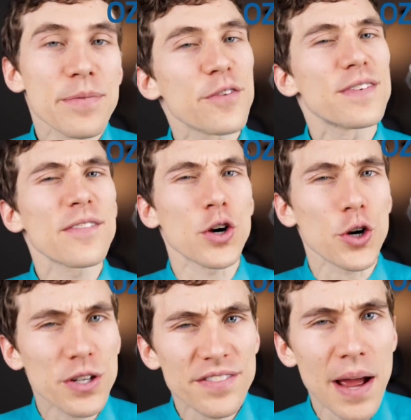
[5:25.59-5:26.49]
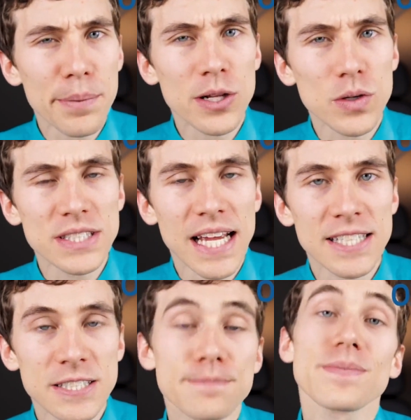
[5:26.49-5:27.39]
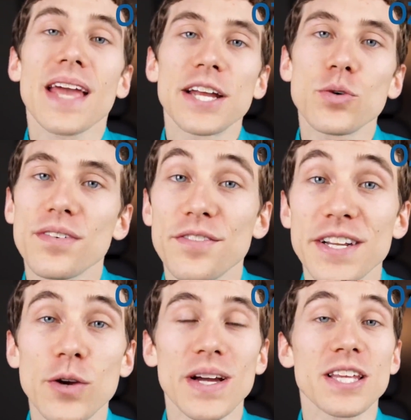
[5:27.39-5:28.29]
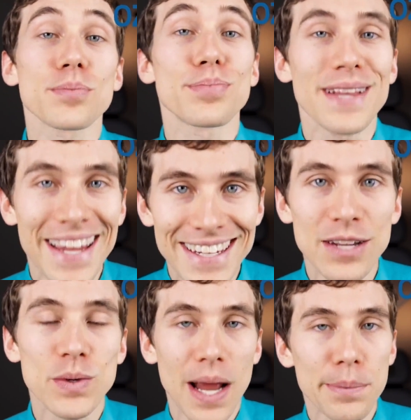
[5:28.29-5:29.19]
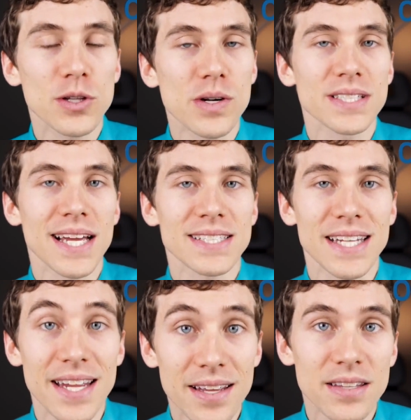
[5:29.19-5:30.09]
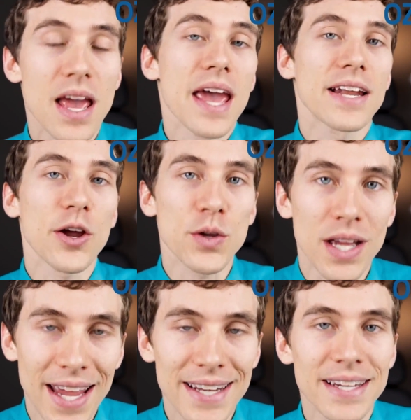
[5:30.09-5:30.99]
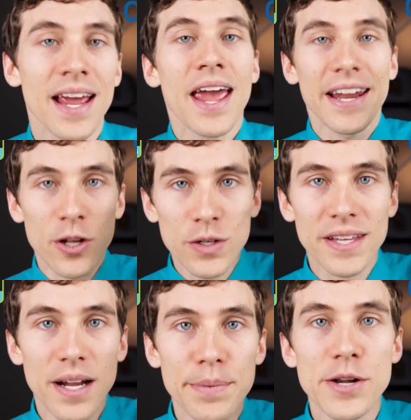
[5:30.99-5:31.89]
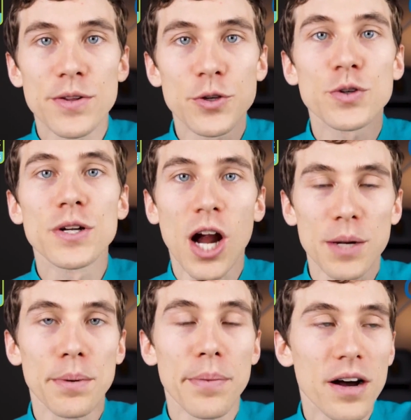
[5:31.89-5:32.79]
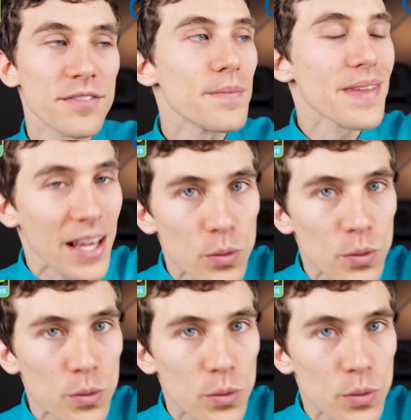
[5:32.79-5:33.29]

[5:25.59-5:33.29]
If you've never heard of hypochlorous acid, I do have a video explaining what hypochlorous acid is and how you can get it, and I'll hook that up here in the YouTube card above,